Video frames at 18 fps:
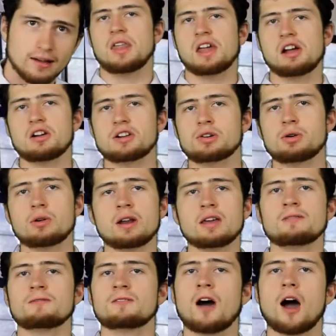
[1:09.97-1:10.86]
There are
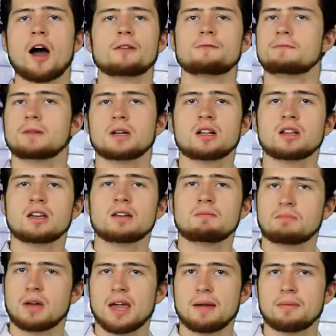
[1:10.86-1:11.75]
twenty-five
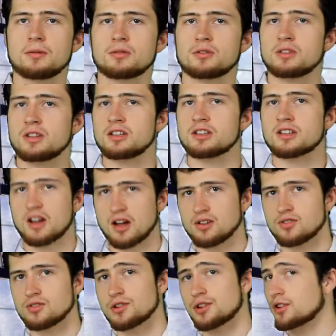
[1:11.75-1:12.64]
million people in this
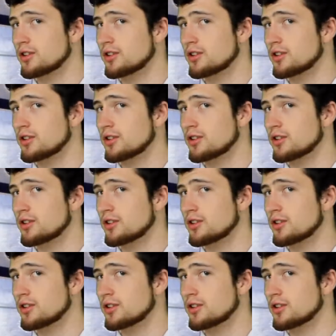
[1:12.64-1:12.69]
country